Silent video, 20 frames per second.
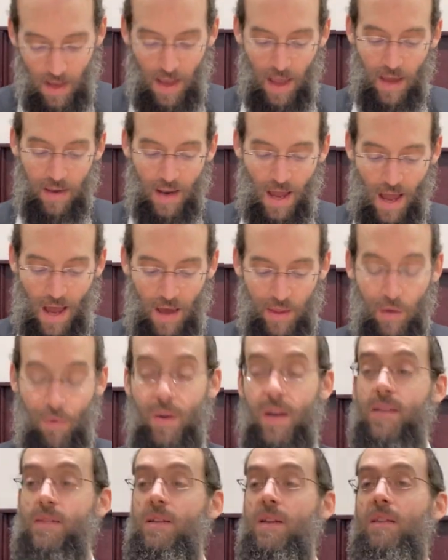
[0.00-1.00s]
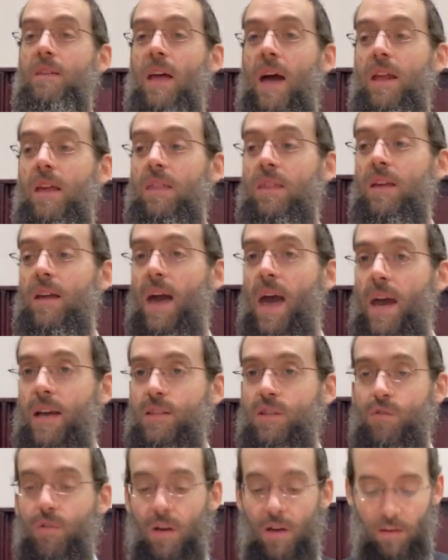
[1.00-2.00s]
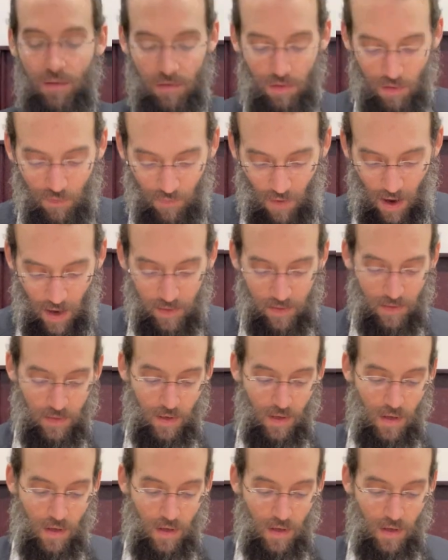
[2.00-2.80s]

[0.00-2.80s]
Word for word: and now there isn't anything extra to divide.